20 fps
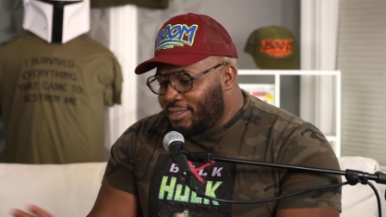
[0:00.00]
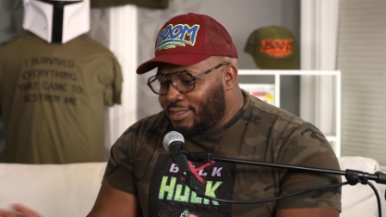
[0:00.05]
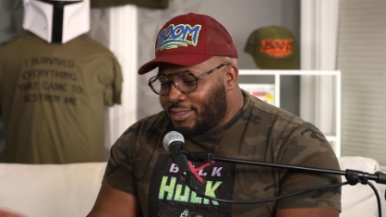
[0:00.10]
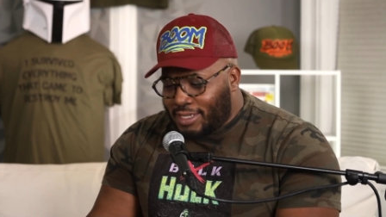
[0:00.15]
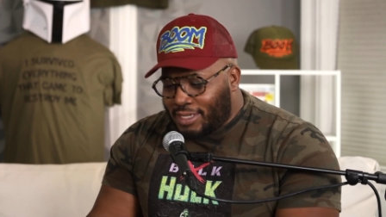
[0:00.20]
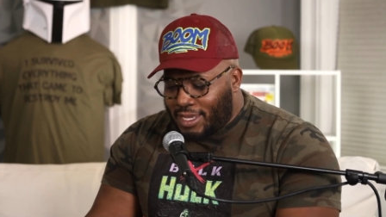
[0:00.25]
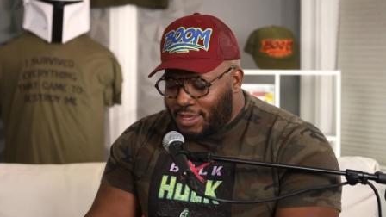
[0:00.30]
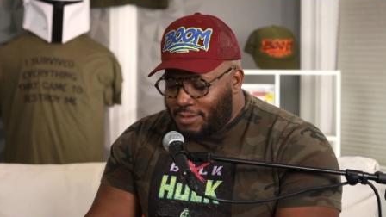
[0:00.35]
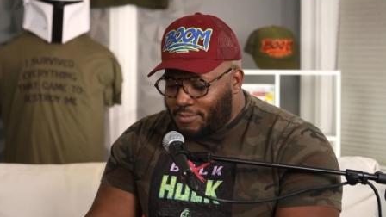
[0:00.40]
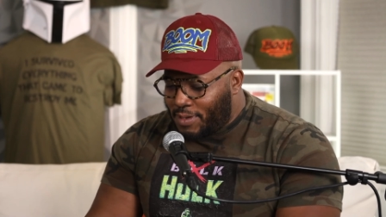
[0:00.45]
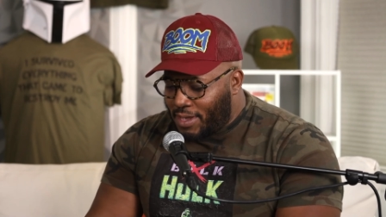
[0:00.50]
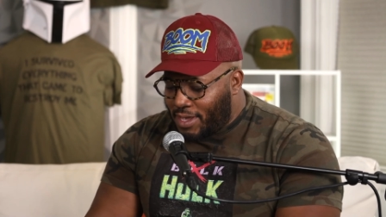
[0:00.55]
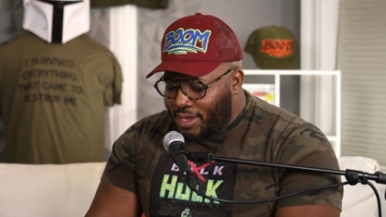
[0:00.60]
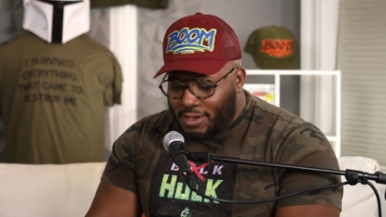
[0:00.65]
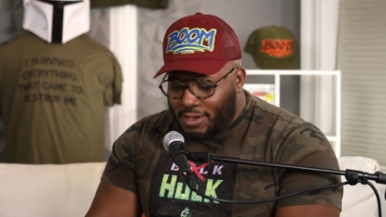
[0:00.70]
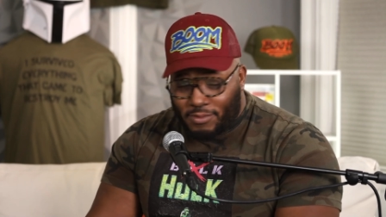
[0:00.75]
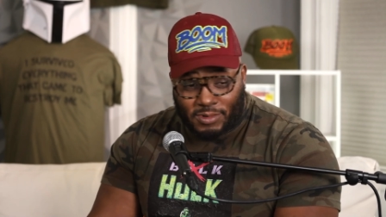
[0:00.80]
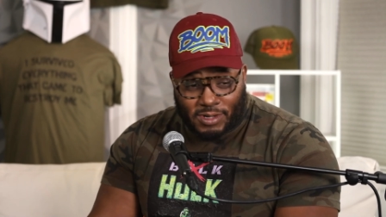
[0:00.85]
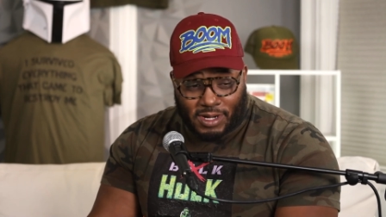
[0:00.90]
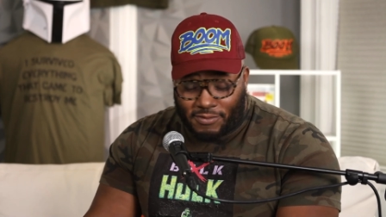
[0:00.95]

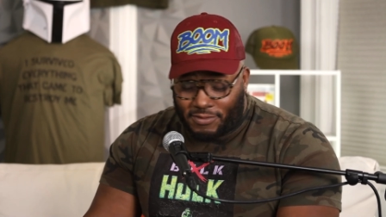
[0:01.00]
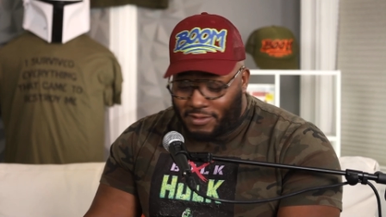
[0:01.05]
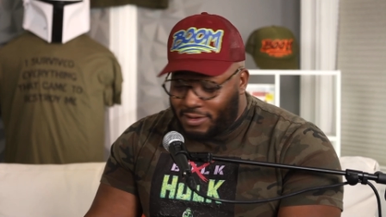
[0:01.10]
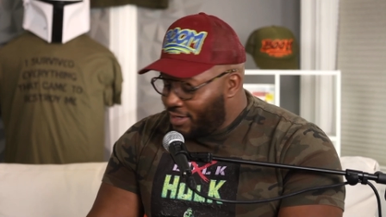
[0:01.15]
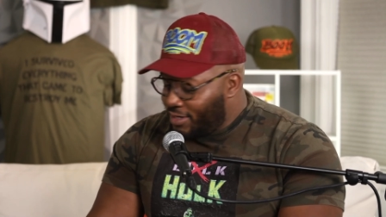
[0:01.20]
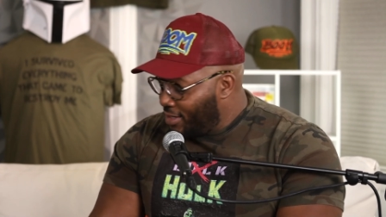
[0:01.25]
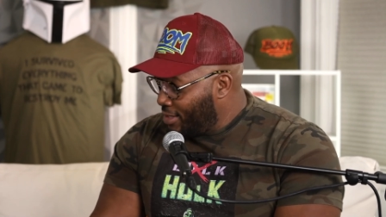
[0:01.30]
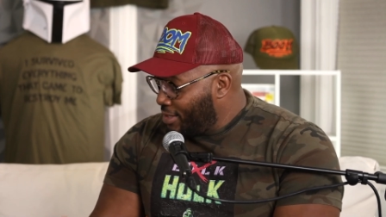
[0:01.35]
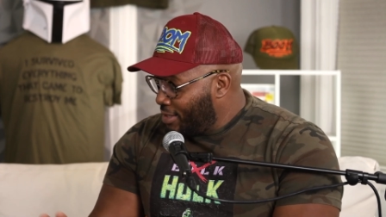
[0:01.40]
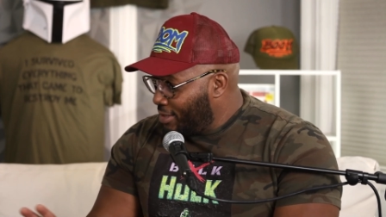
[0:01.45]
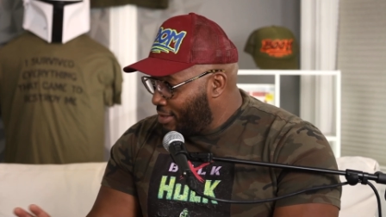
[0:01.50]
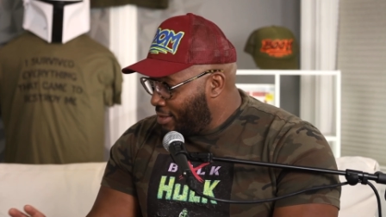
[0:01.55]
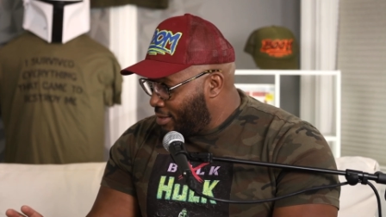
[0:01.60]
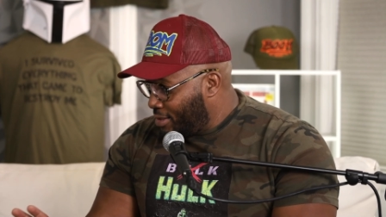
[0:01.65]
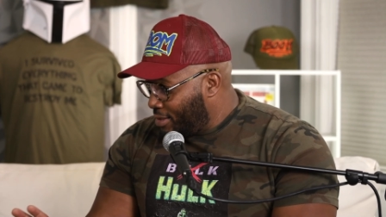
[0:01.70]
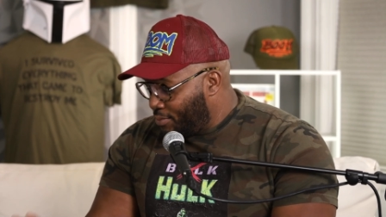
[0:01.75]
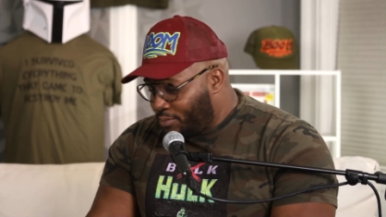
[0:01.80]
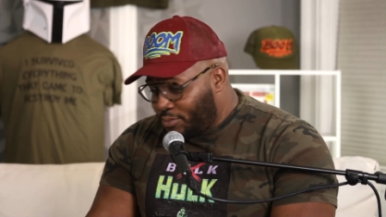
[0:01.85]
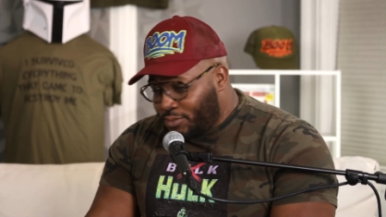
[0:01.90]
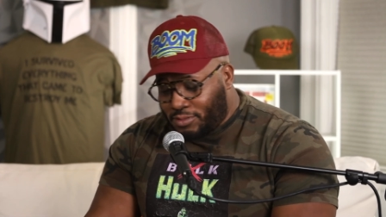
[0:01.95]
campaign, whatever it is,
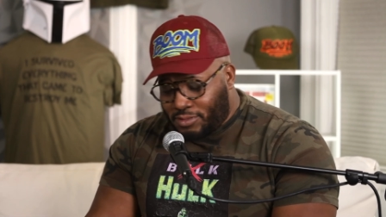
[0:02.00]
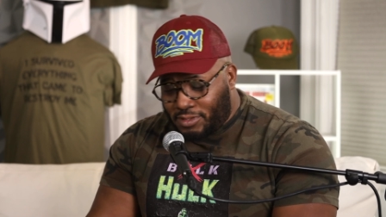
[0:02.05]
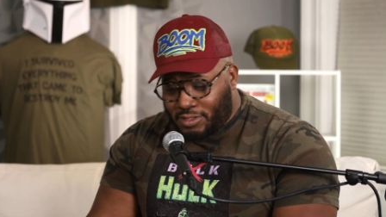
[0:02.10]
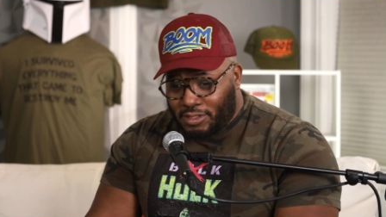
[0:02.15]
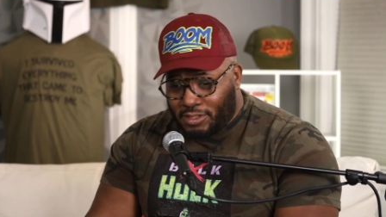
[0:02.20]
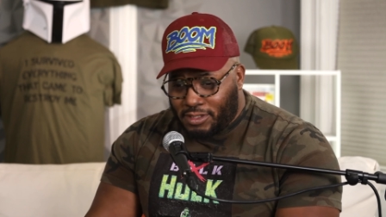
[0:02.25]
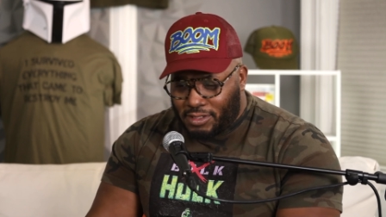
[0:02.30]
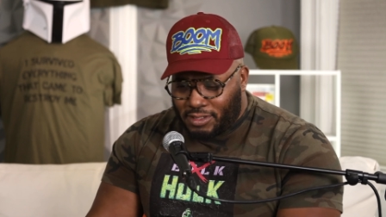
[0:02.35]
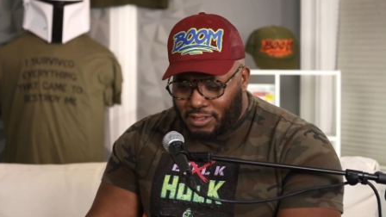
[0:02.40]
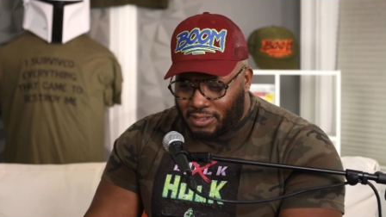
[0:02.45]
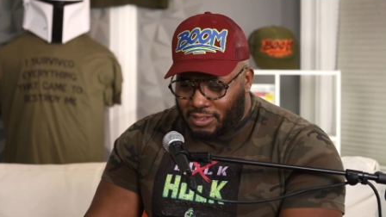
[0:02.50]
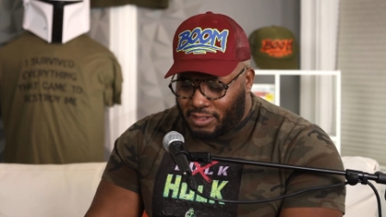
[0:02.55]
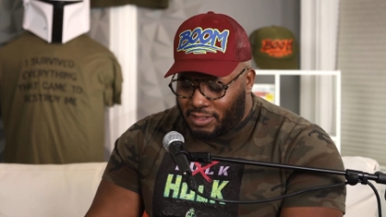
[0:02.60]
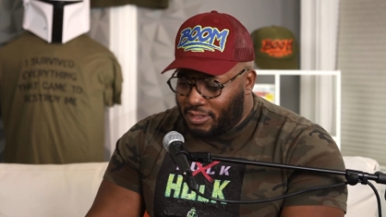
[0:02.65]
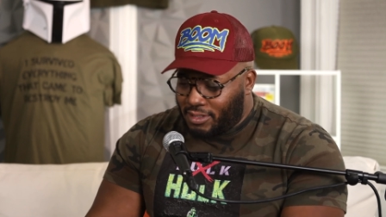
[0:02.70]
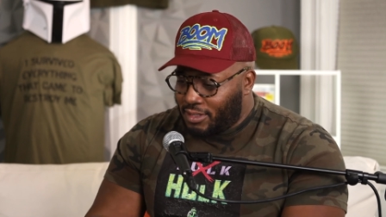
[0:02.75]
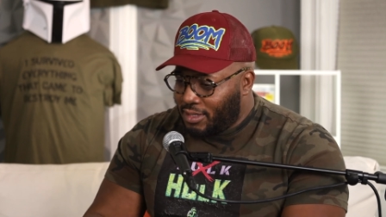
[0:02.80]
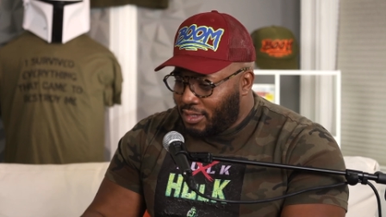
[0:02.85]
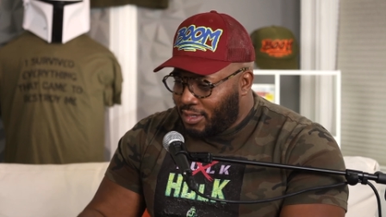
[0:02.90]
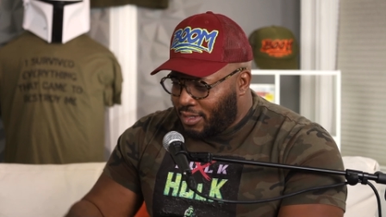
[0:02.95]

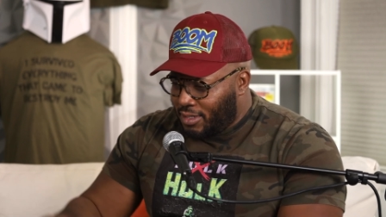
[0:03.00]
the